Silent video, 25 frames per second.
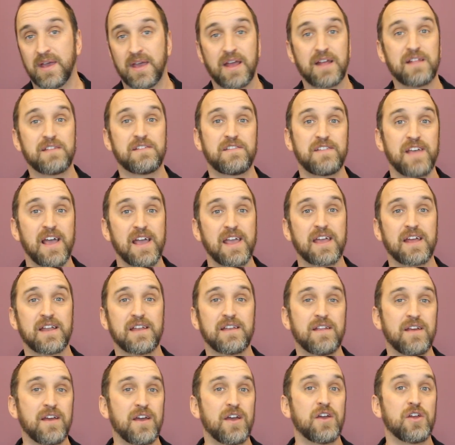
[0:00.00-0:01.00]
And
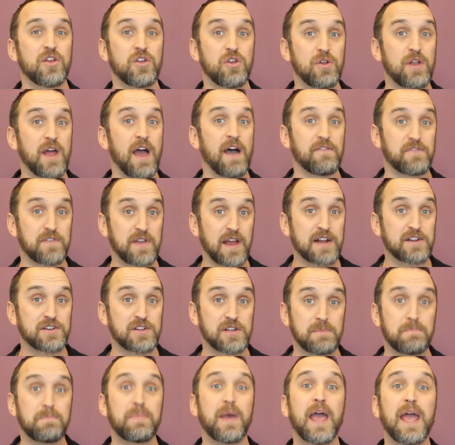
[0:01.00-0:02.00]
second, you'd have to
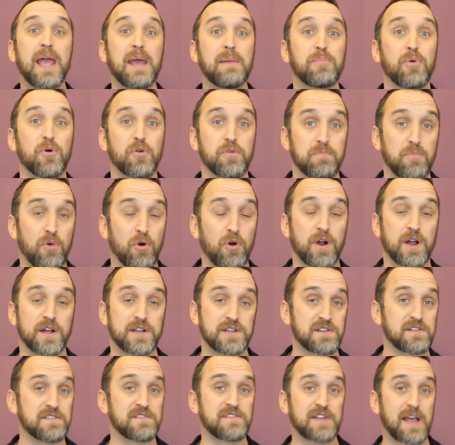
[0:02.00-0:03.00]
actually pay both
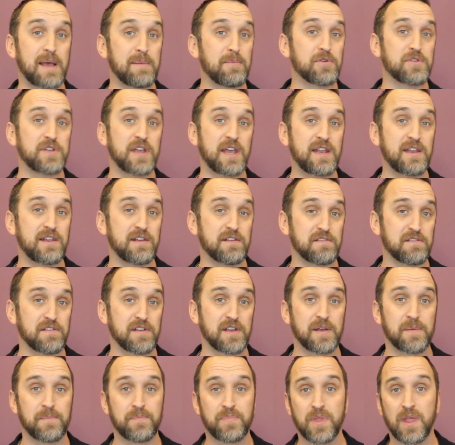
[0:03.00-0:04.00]
mortgages
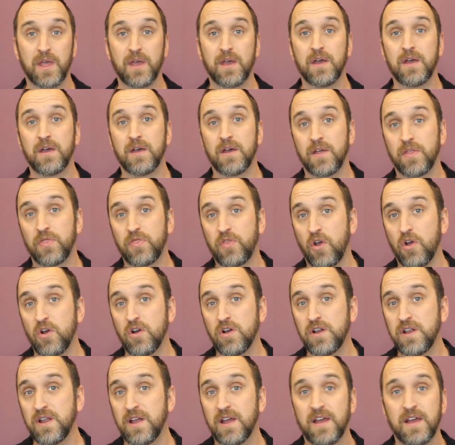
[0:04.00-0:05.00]
simultaneously.
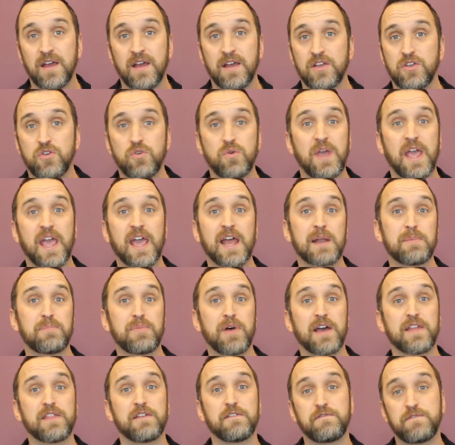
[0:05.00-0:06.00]
Third, you can't
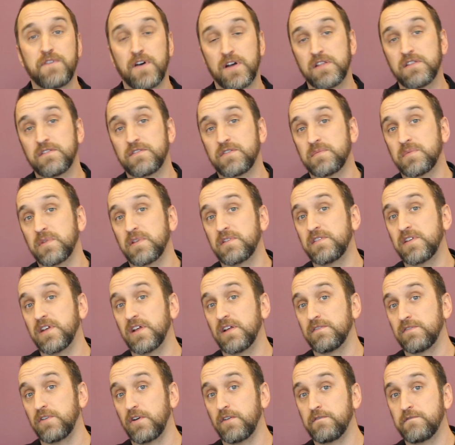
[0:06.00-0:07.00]
apply the funds from the
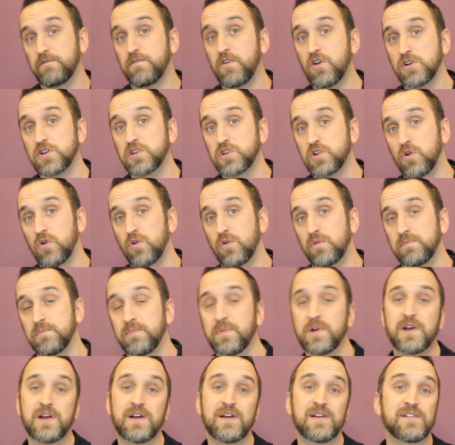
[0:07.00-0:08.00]
sale of your first
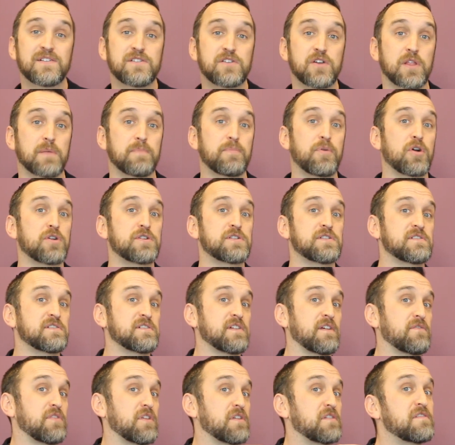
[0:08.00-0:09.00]
home to the purchase
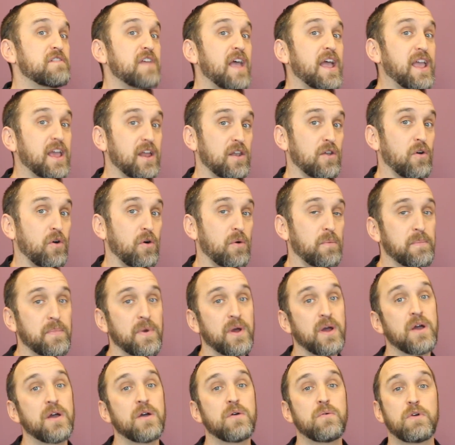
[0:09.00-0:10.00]
of the second home,
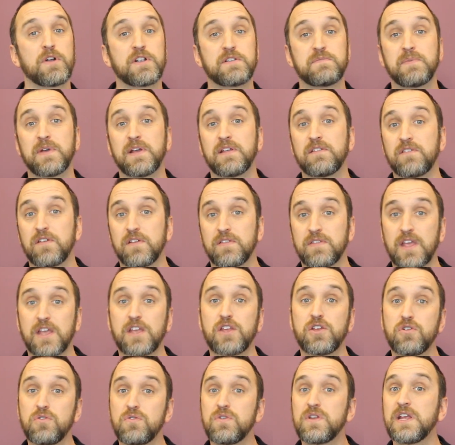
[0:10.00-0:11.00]
which means that
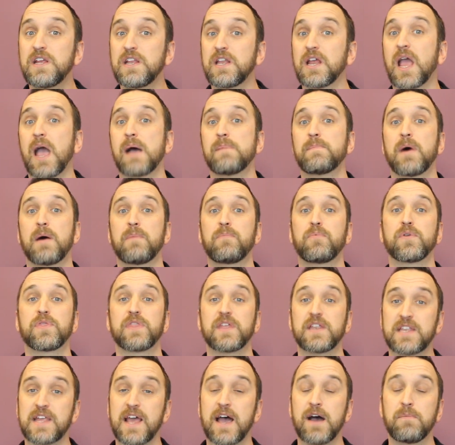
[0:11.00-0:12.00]
you'd need to come up with the
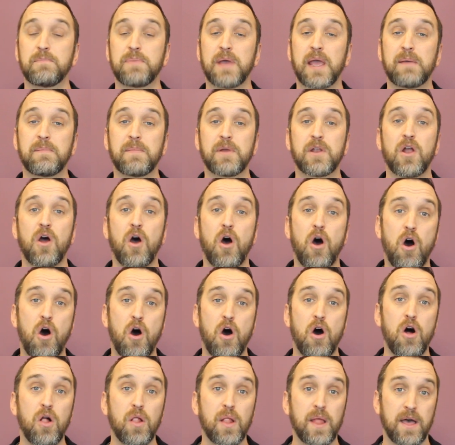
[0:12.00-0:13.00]
down payment
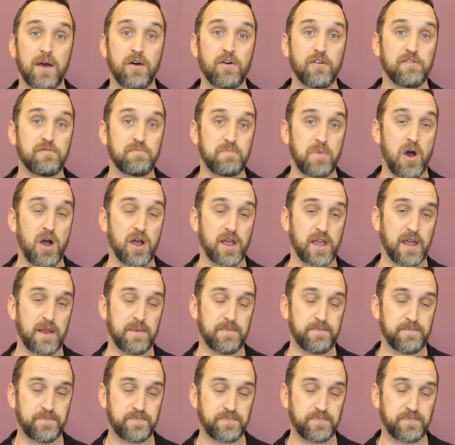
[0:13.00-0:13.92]
all out of pocket.